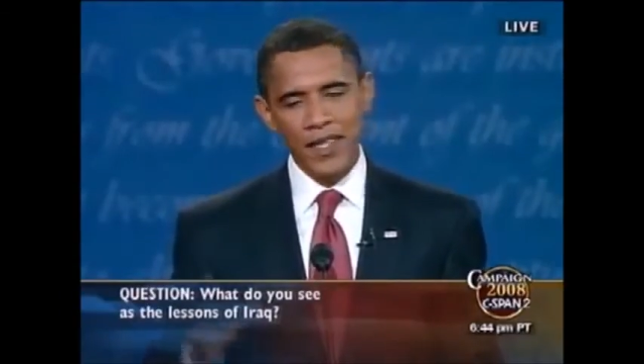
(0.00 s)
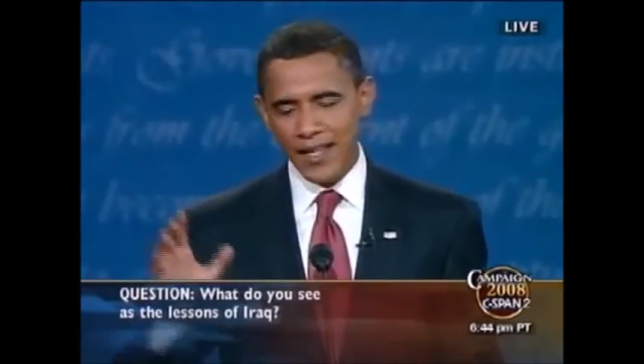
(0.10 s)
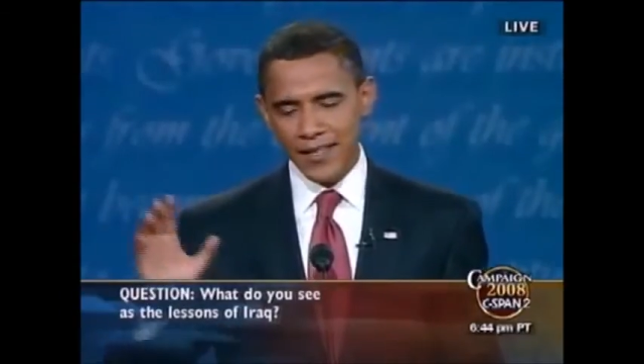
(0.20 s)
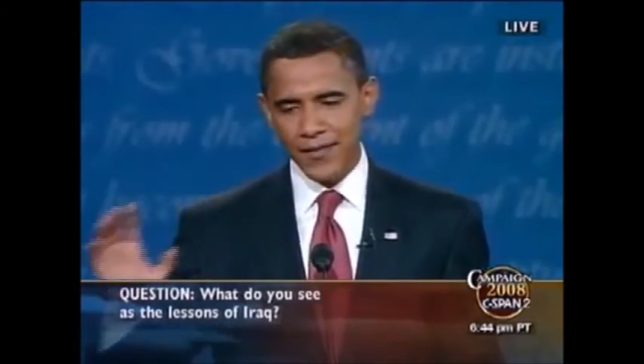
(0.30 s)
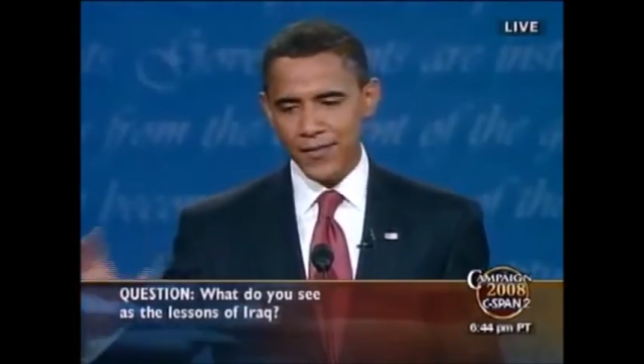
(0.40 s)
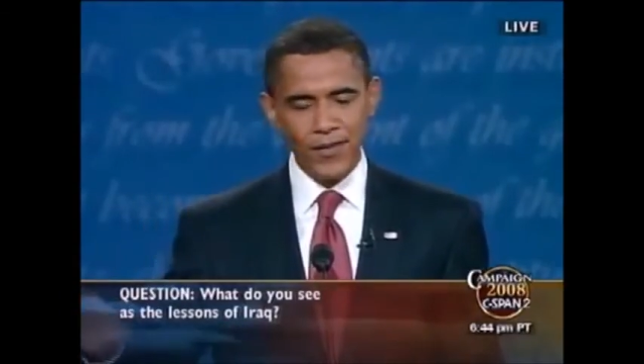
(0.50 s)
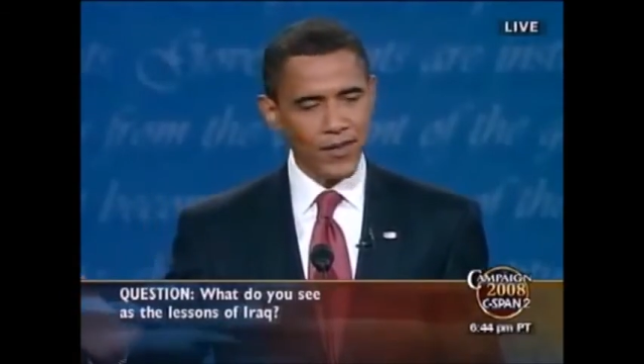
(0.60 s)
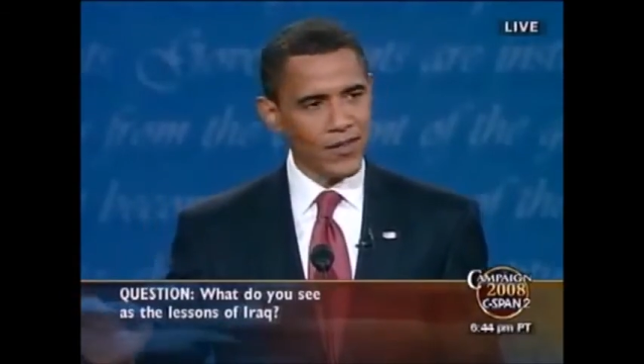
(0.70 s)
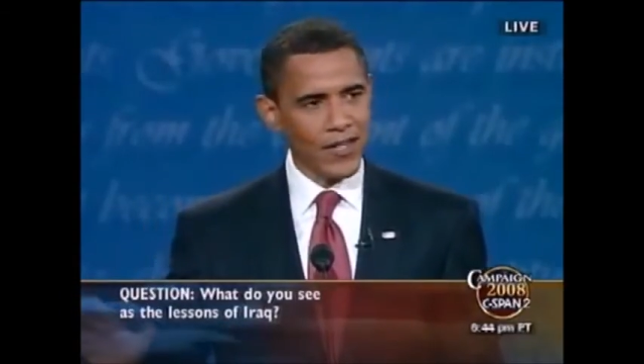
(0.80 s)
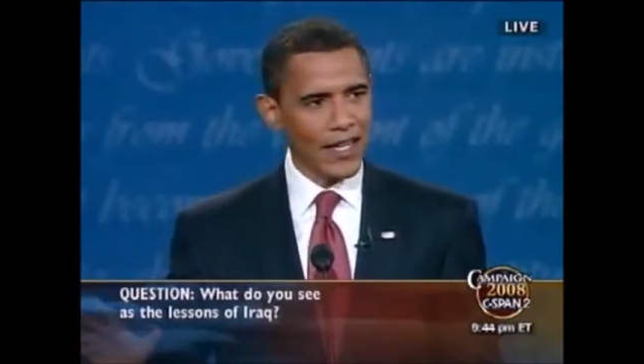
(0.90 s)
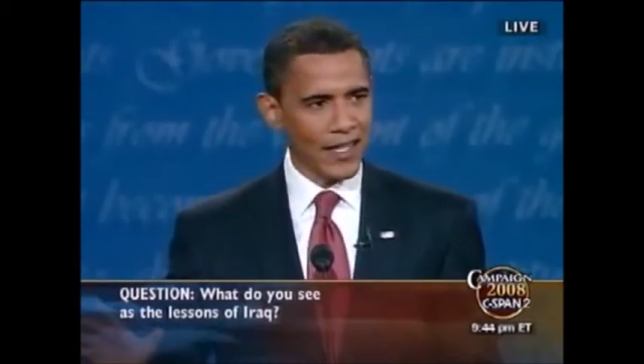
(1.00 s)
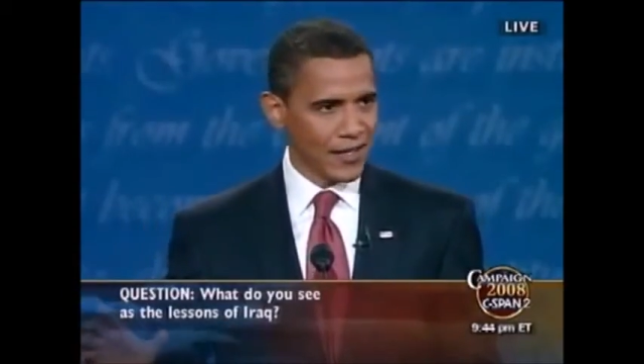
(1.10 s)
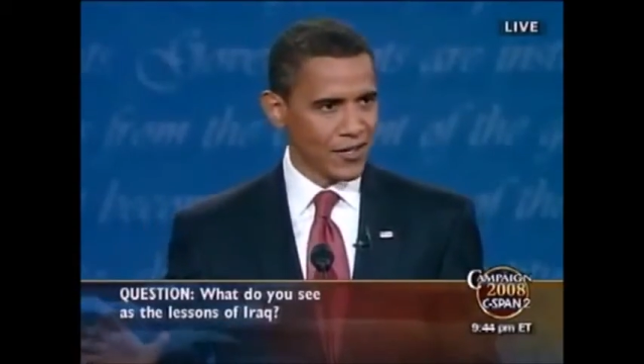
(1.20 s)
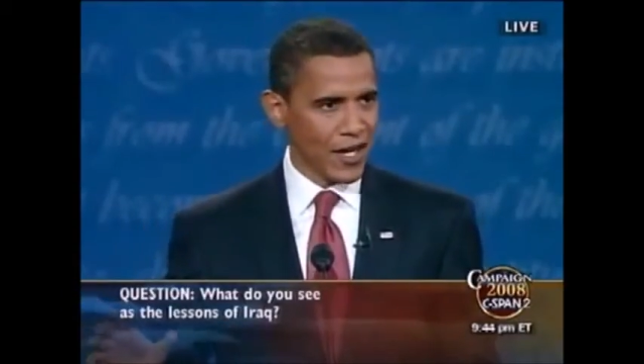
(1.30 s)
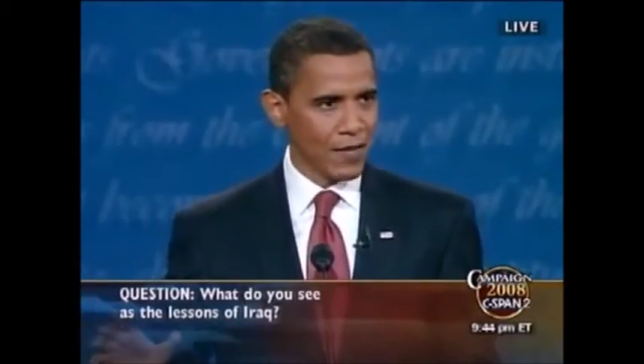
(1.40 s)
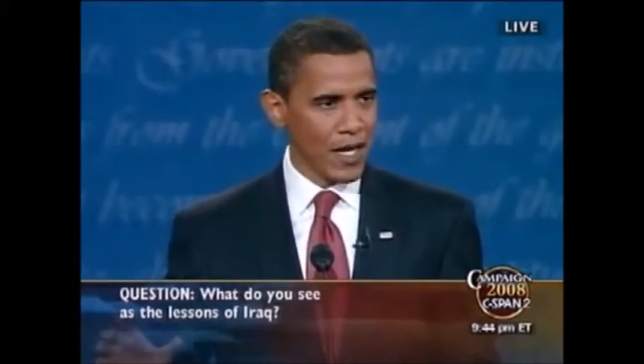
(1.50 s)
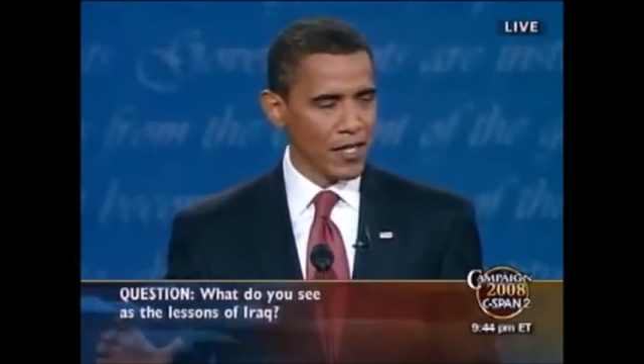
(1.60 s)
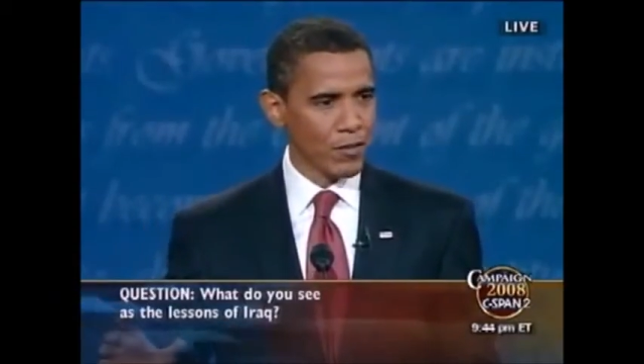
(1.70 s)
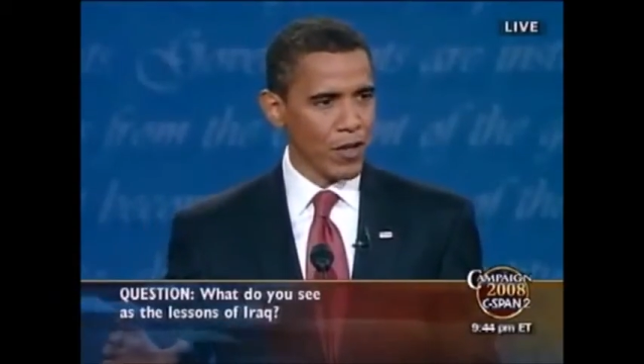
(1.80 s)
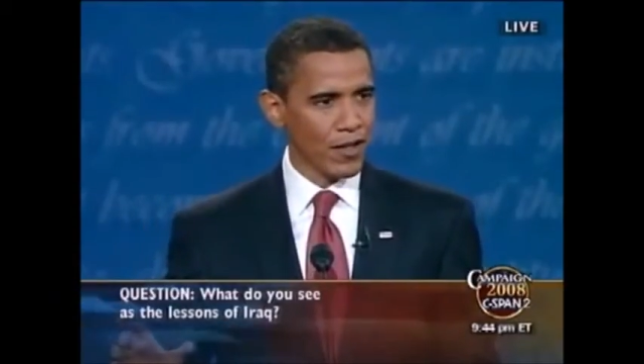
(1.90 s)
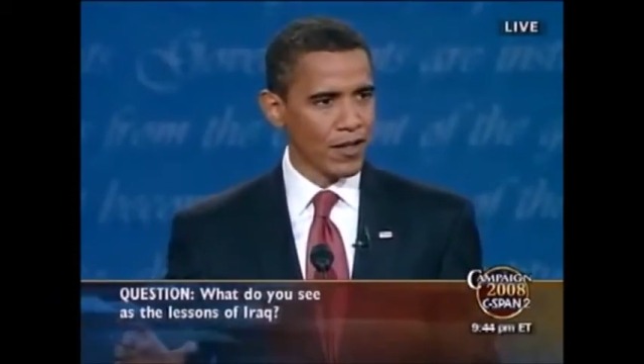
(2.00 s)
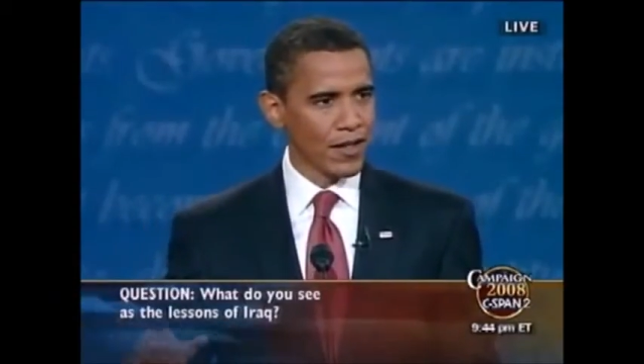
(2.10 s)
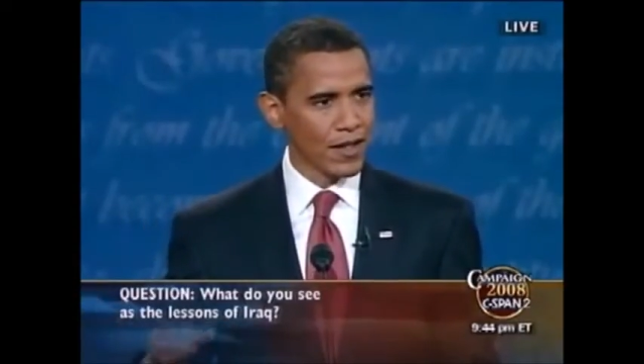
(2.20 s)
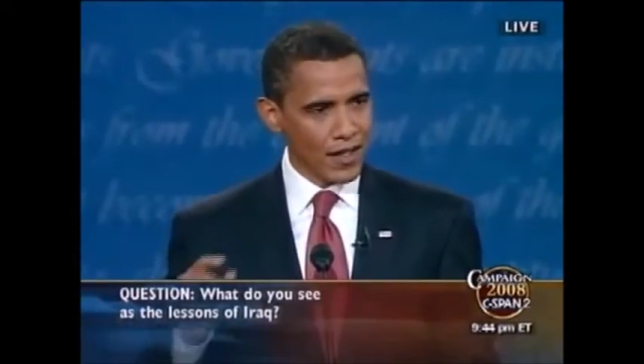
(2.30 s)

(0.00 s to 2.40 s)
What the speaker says: But that's Senate inside baseball.